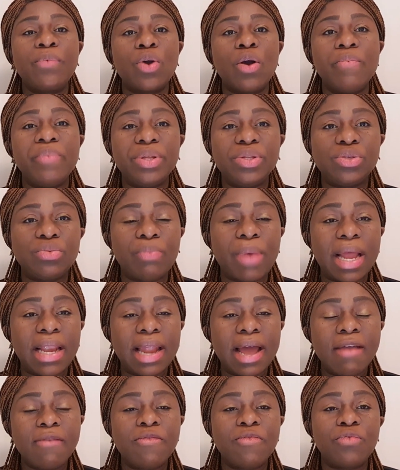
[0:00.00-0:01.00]
Come into my
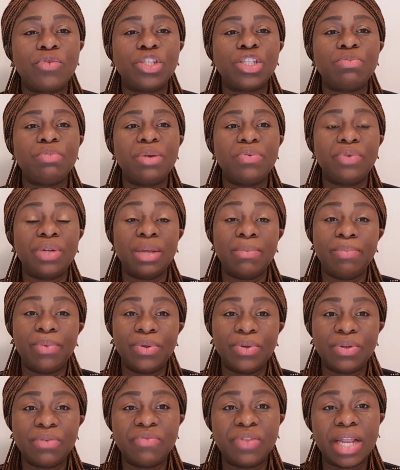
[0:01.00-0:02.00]
life, wash me with the
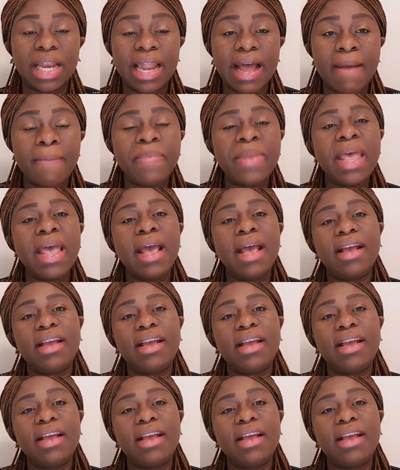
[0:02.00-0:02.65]
blood of the Lamb.